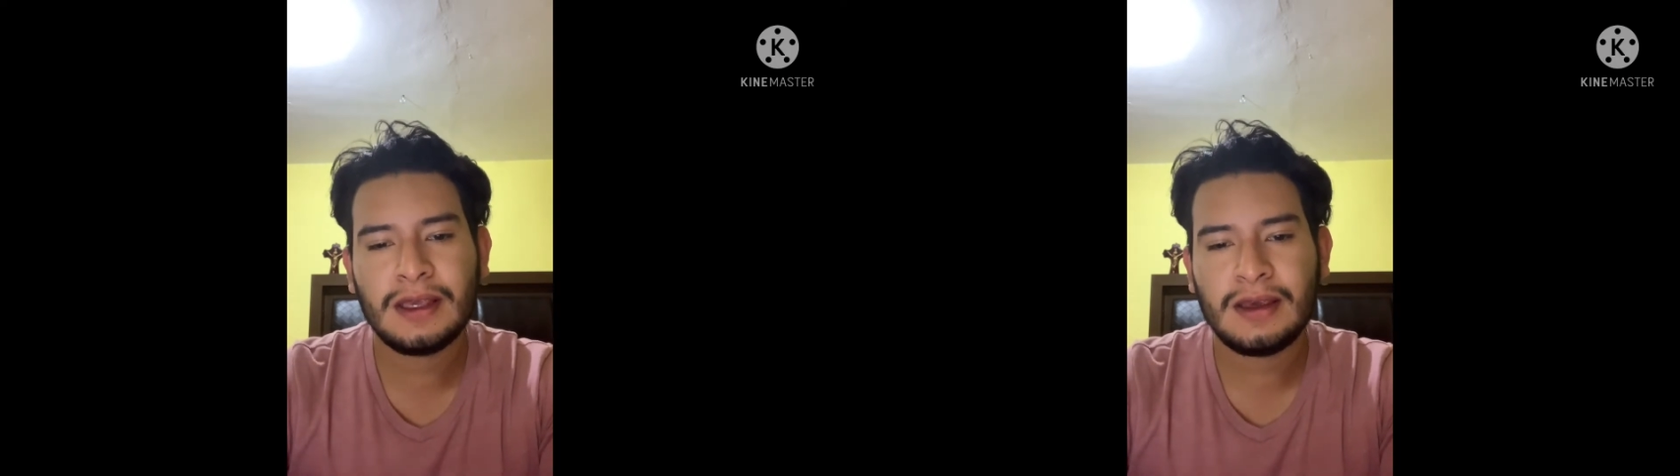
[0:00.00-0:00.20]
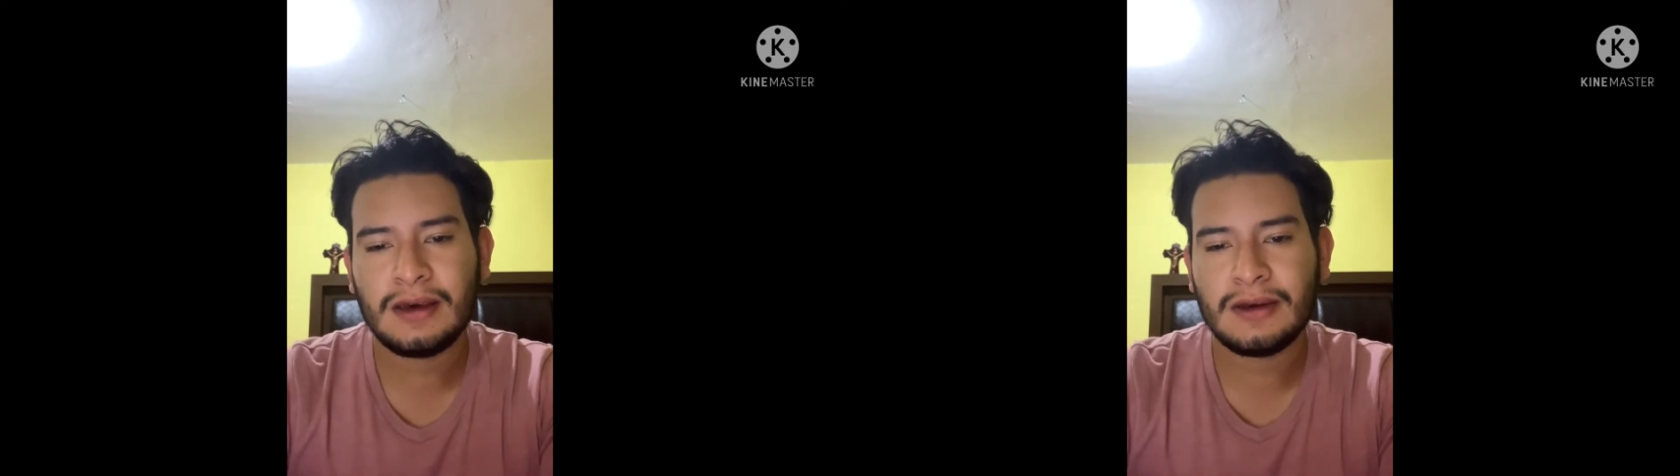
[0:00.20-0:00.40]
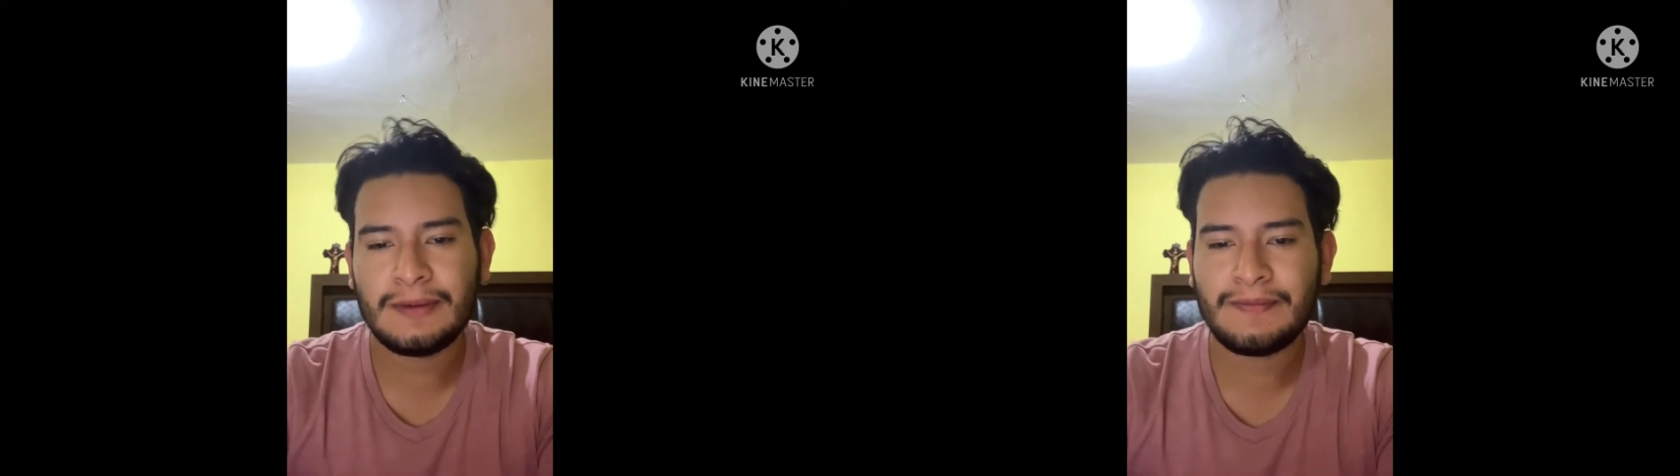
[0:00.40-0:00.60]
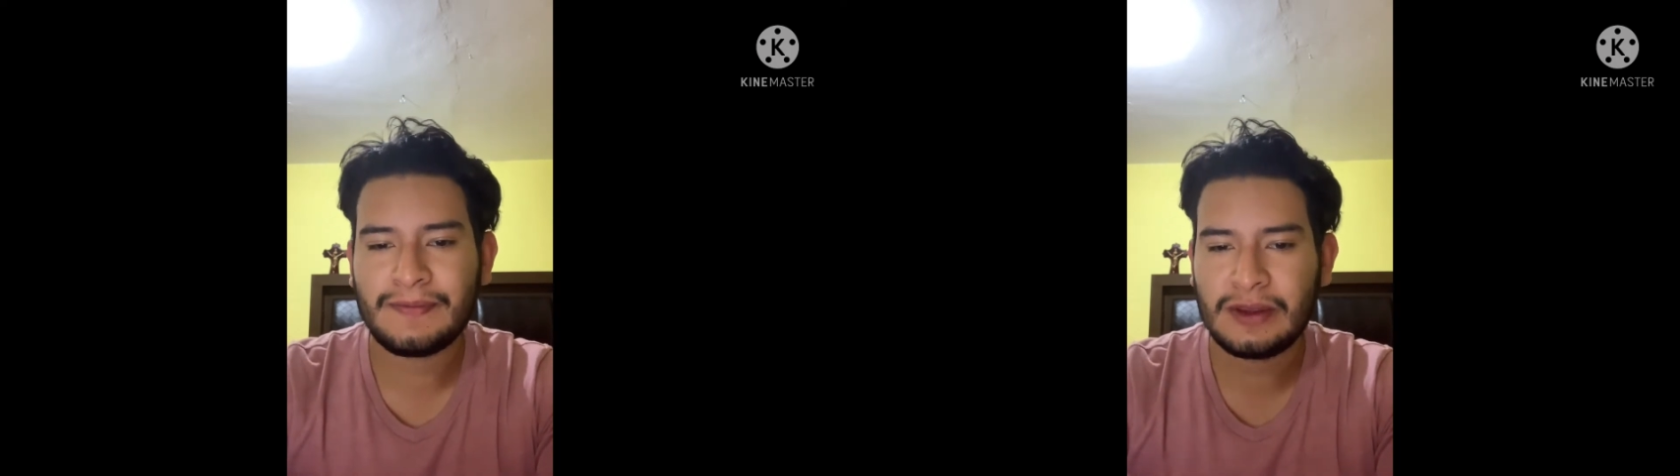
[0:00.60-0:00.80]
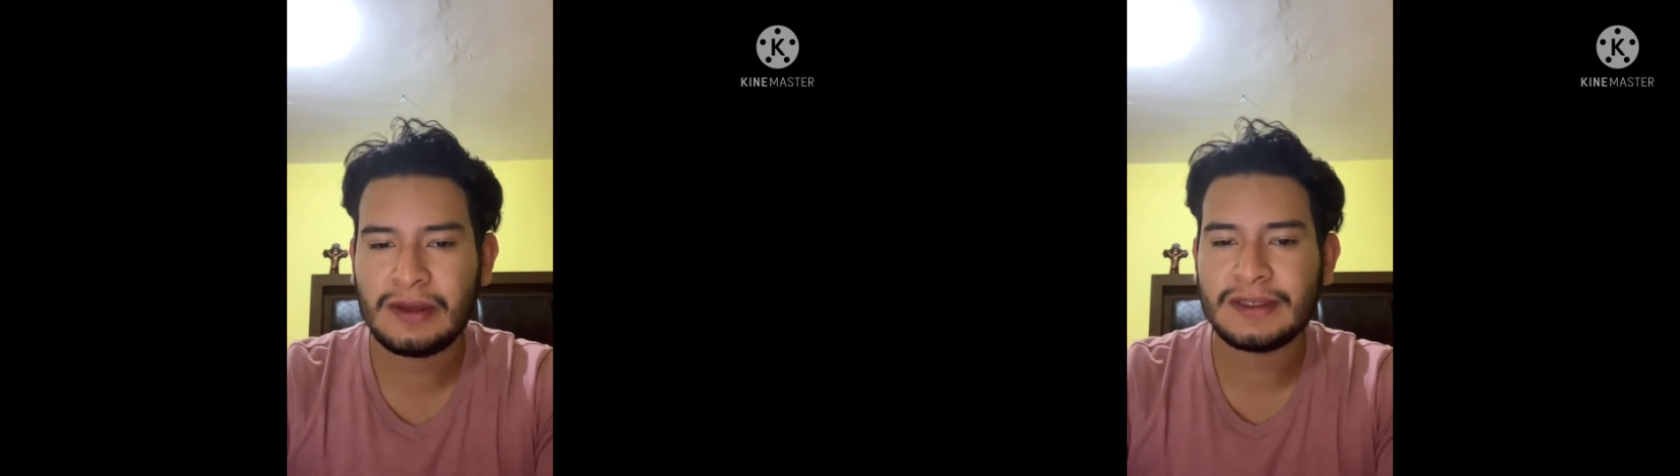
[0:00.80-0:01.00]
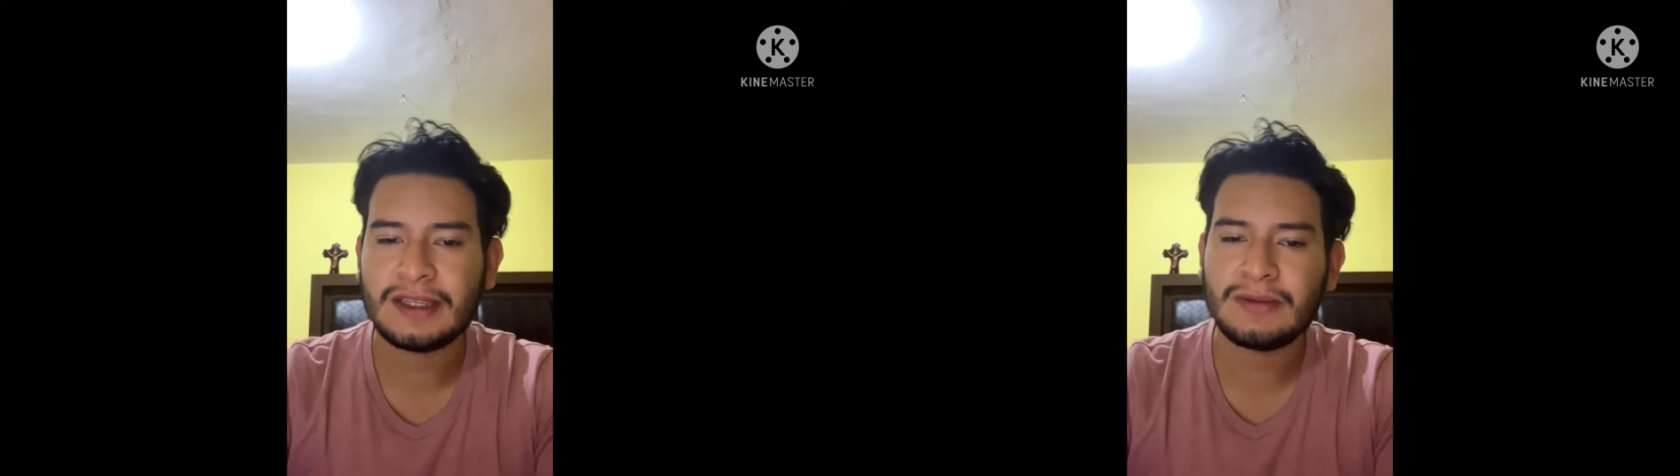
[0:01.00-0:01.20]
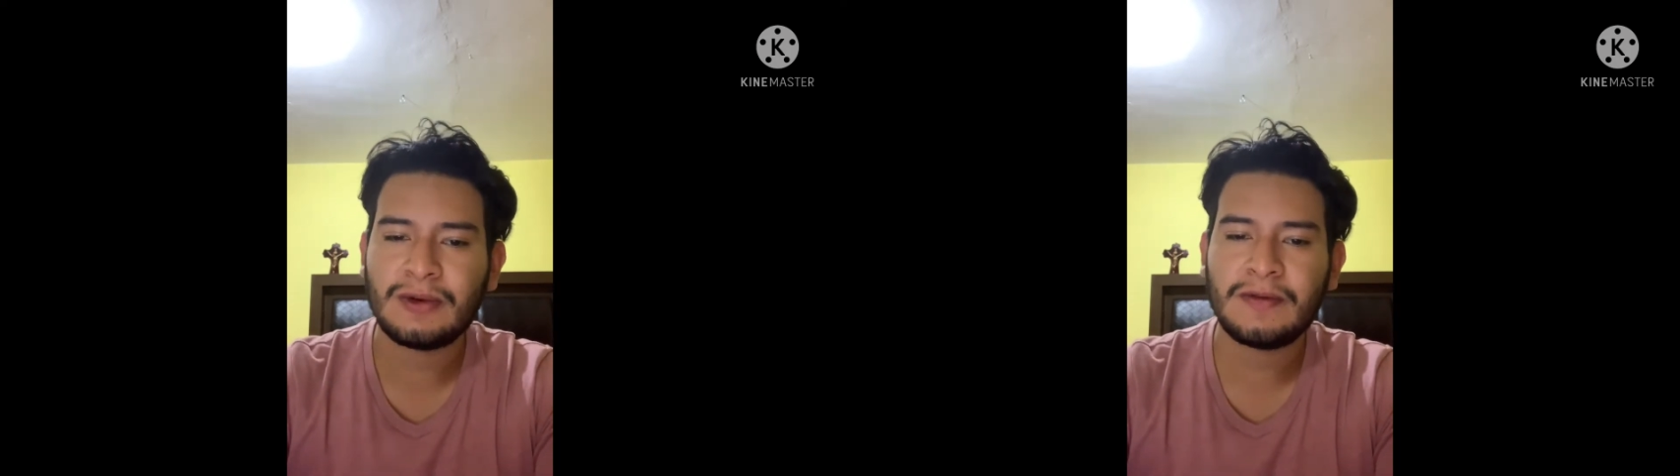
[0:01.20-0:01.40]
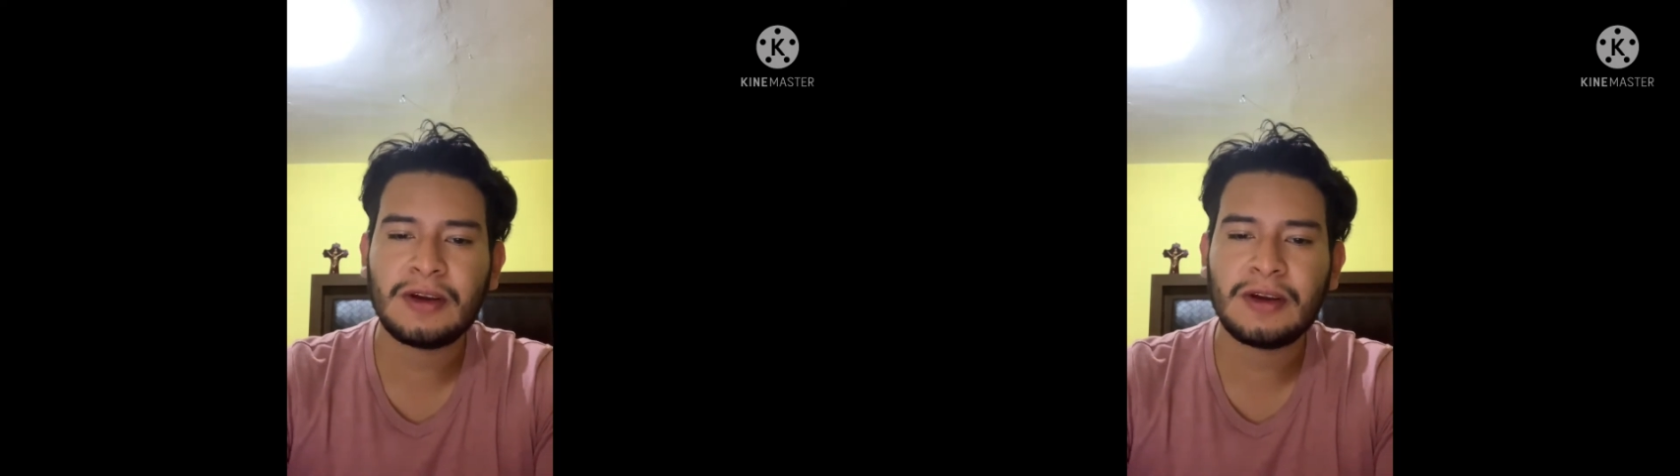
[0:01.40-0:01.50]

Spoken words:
You can say it's more of a